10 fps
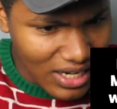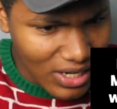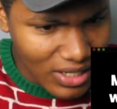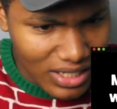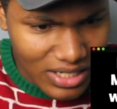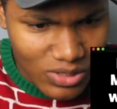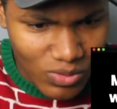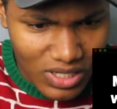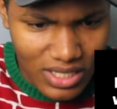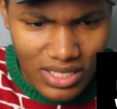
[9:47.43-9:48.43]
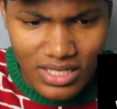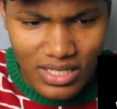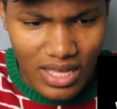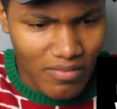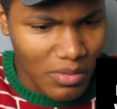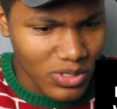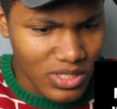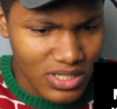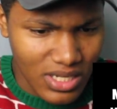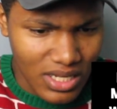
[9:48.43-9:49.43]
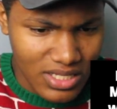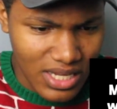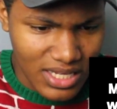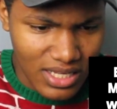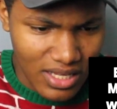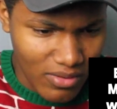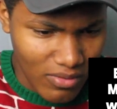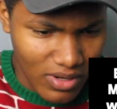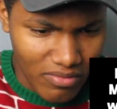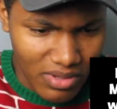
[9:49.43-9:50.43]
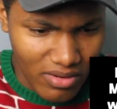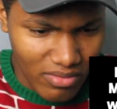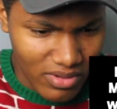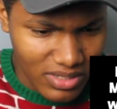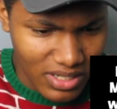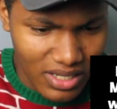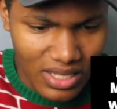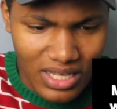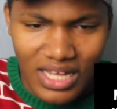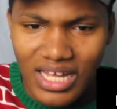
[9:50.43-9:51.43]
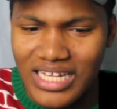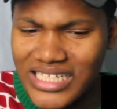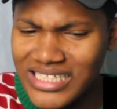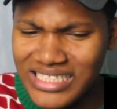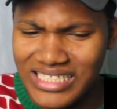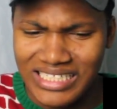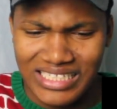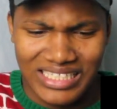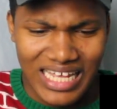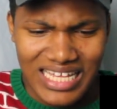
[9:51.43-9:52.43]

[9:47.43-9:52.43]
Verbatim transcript: Earlier this week, they also said Tyson Kidd won't ever be in wrestling again.